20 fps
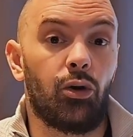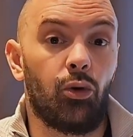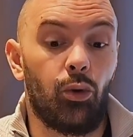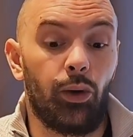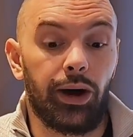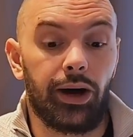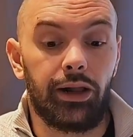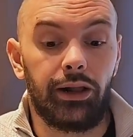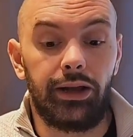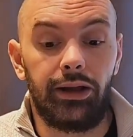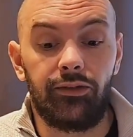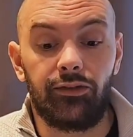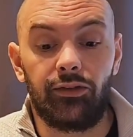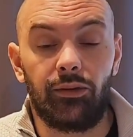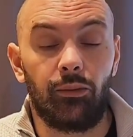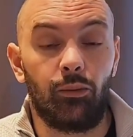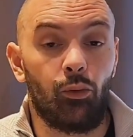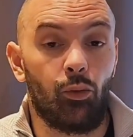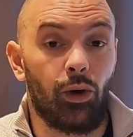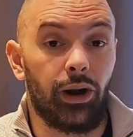quickly
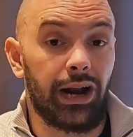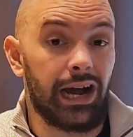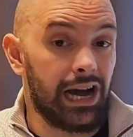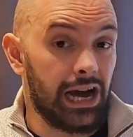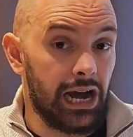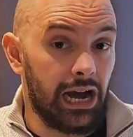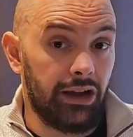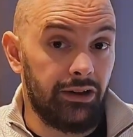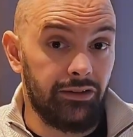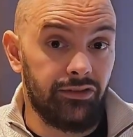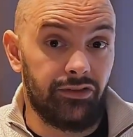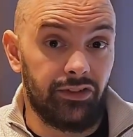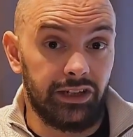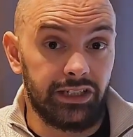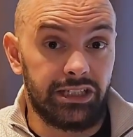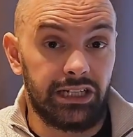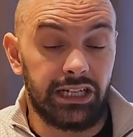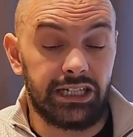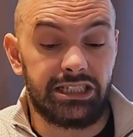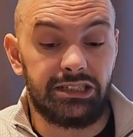from what I've
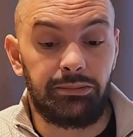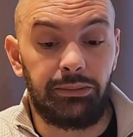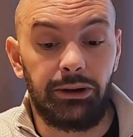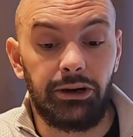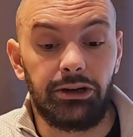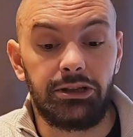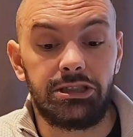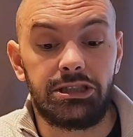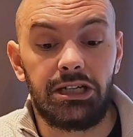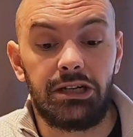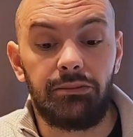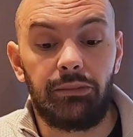experienced